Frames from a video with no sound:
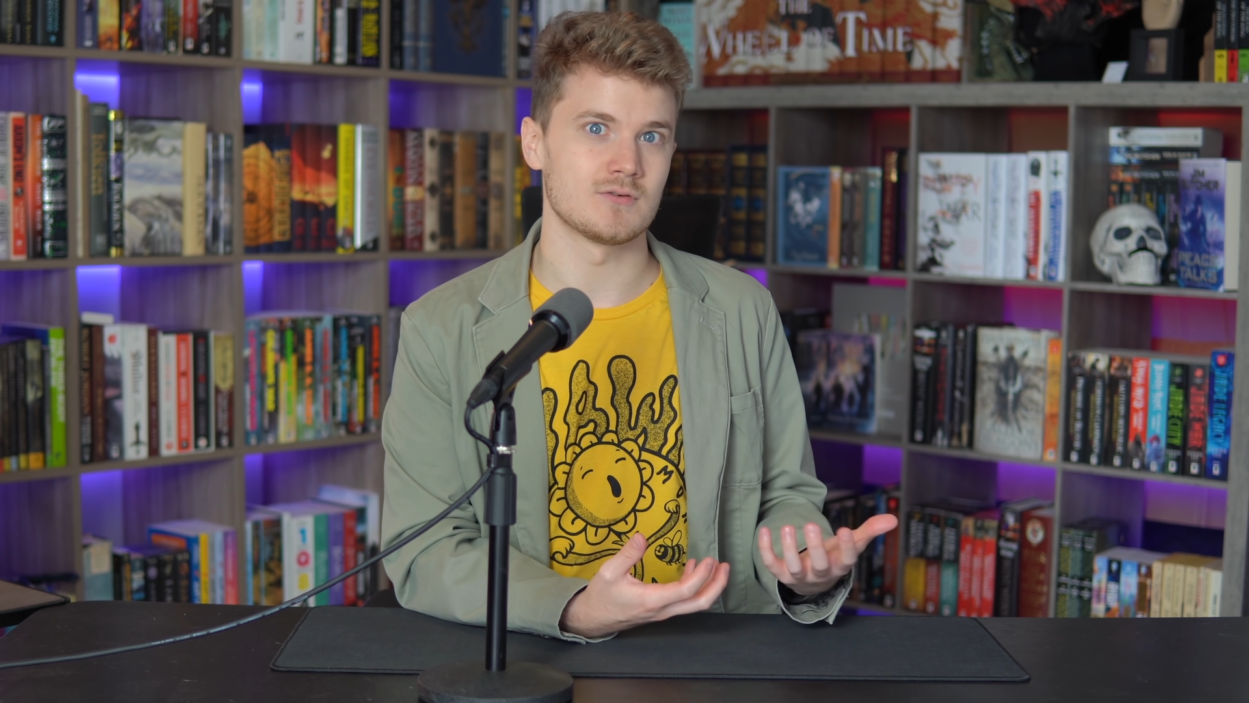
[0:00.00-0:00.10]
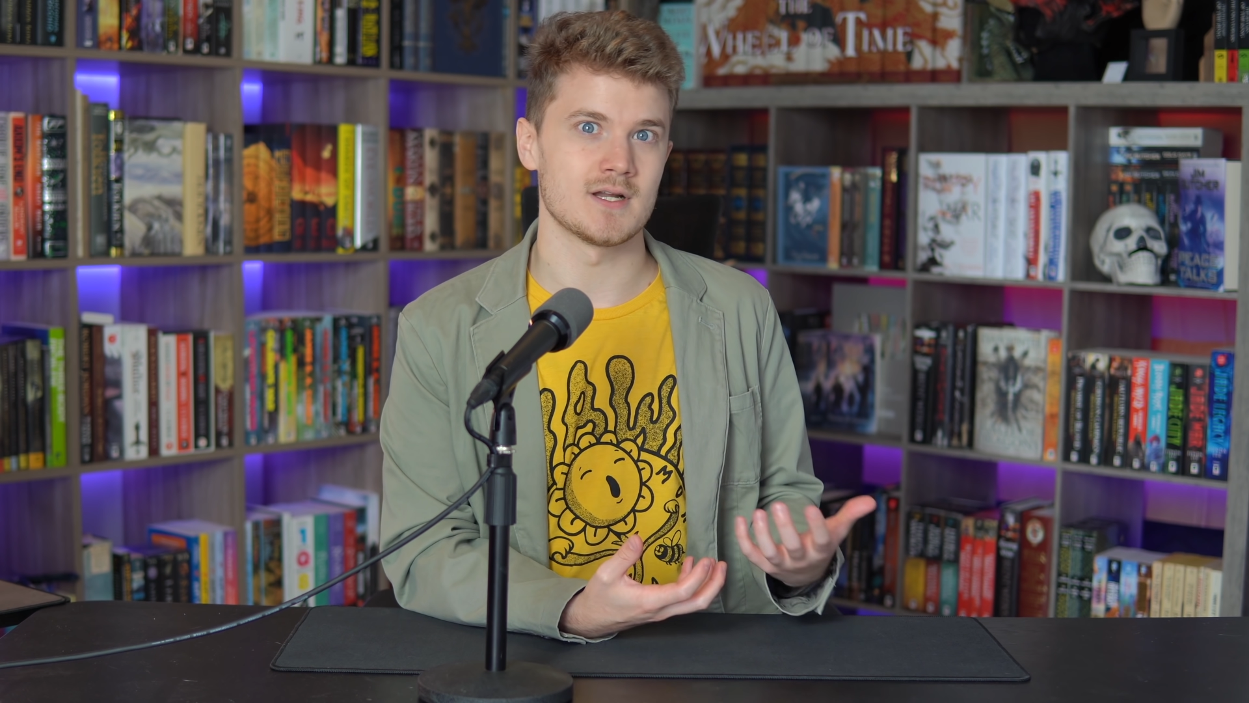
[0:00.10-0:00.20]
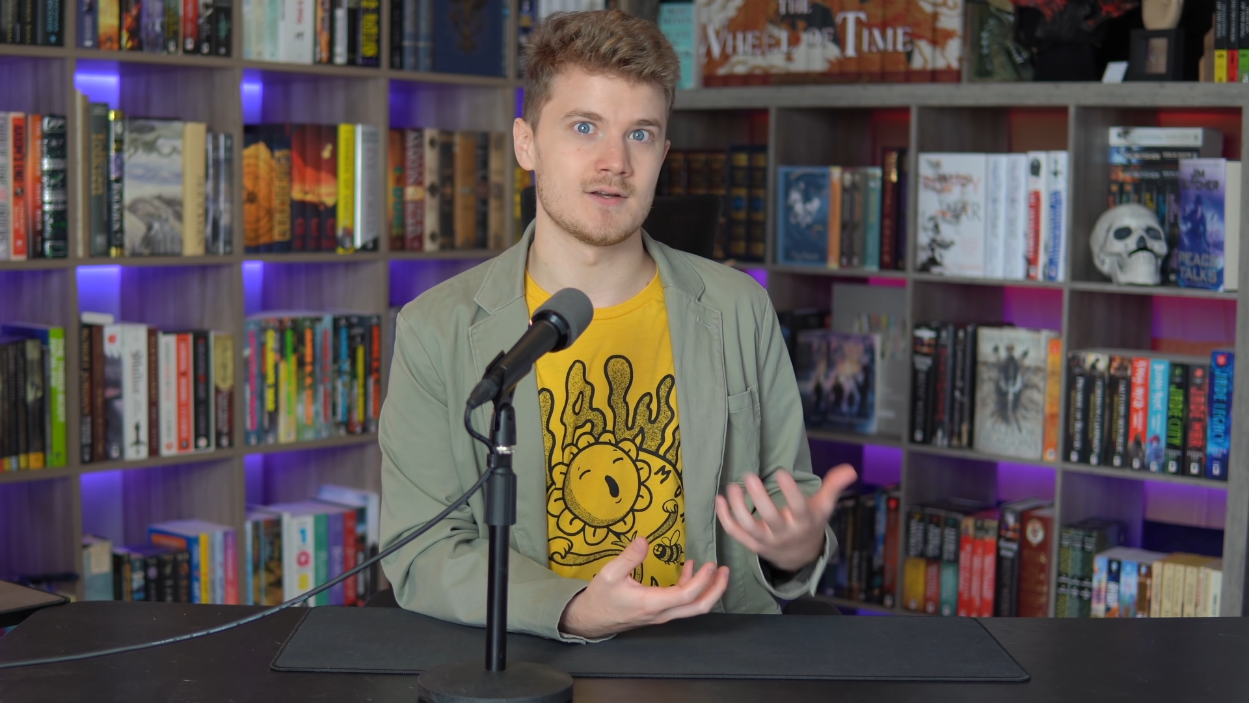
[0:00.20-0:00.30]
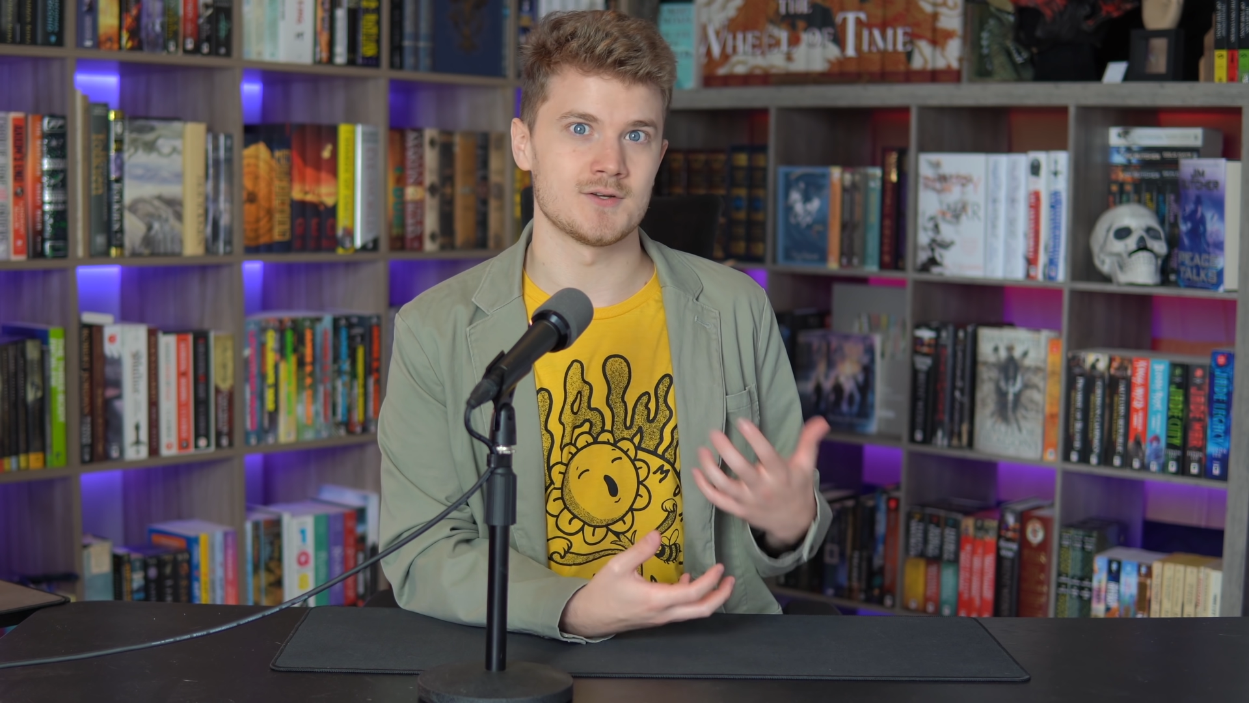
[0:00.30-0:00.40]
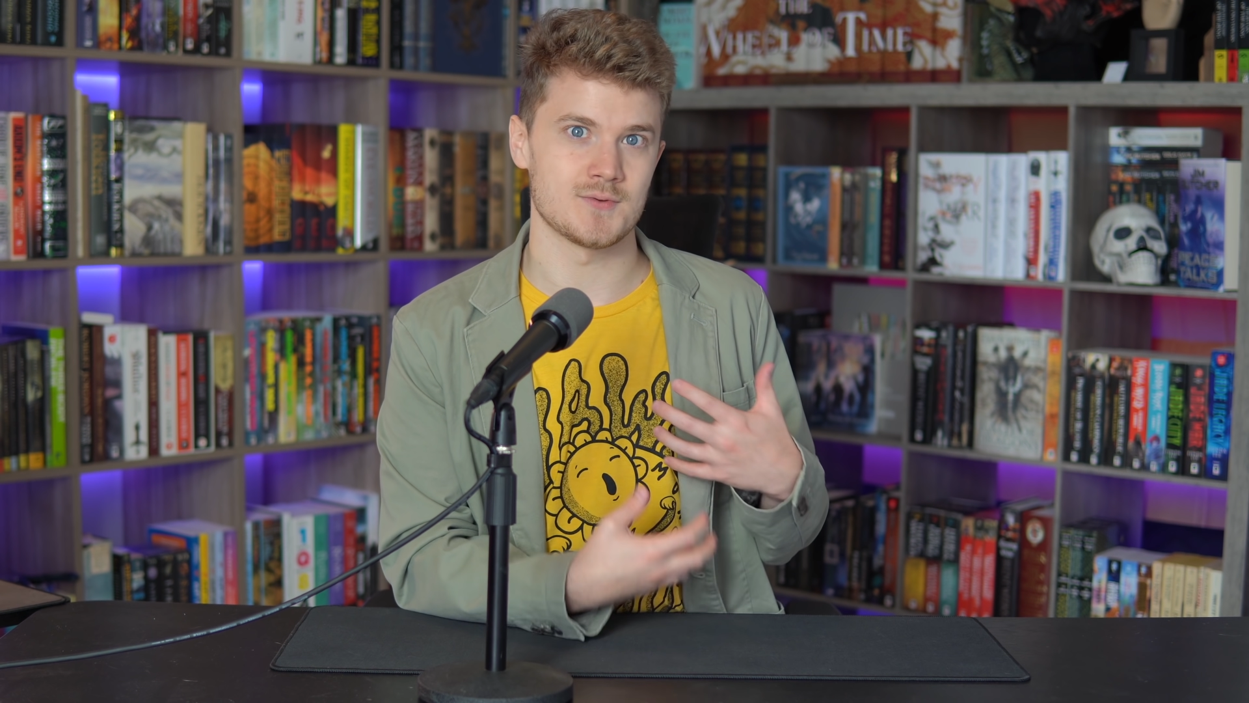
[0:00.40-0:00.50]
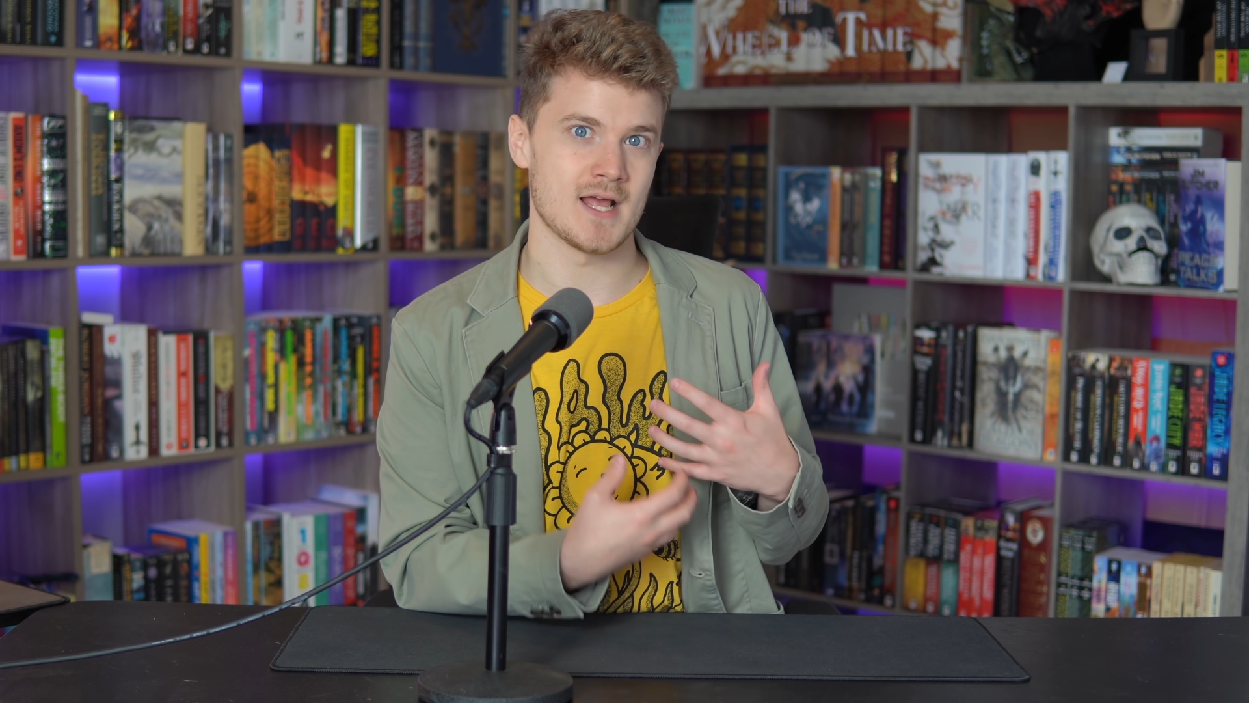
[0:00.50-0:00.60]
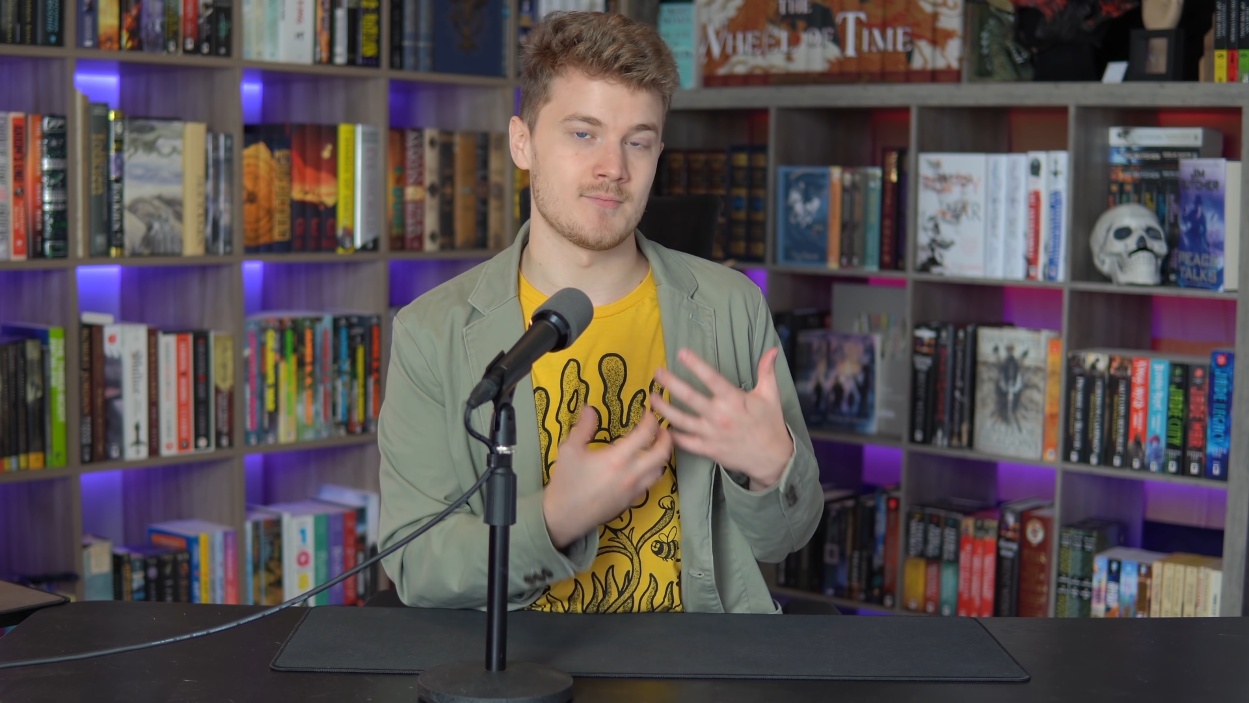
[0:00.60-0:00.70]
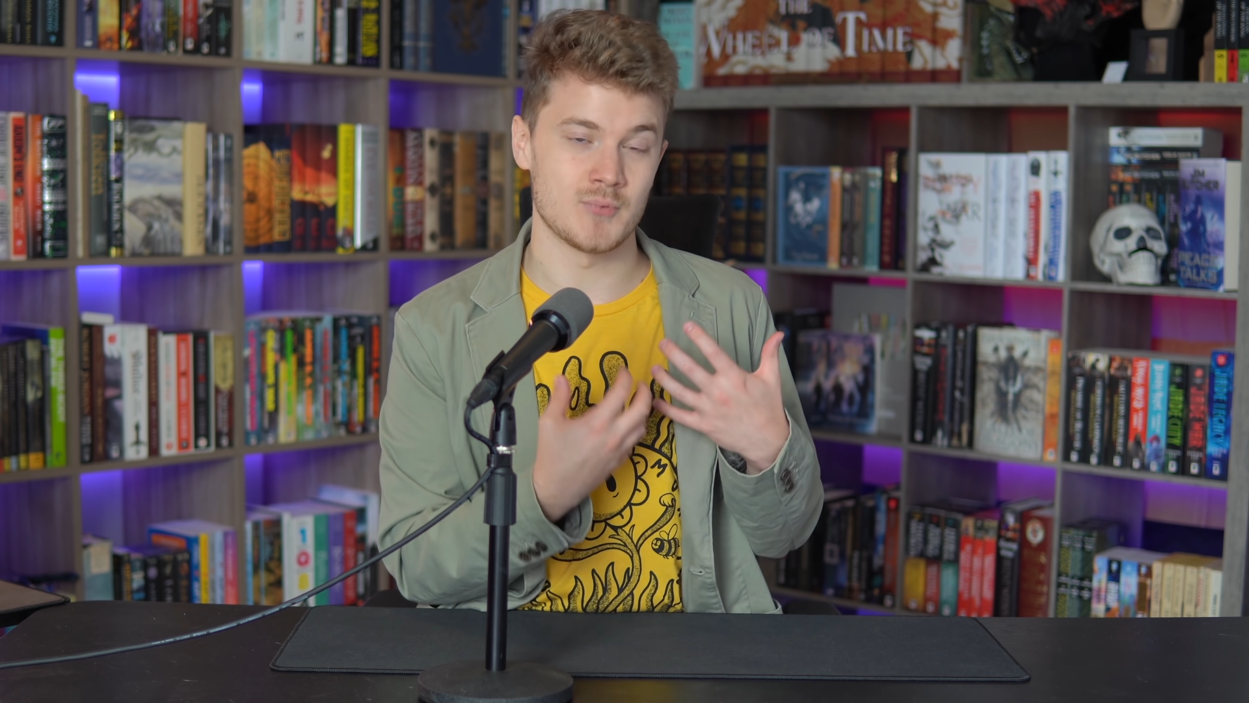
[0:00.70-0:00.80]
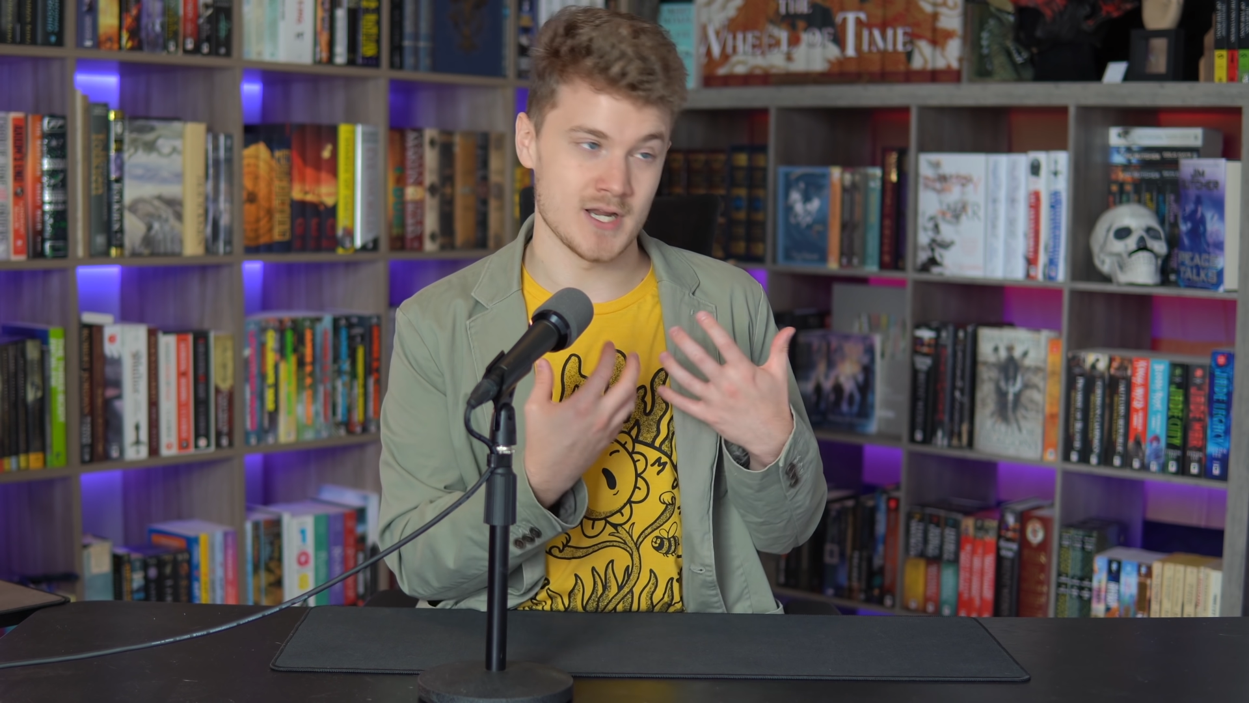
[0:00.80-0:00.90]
creators would have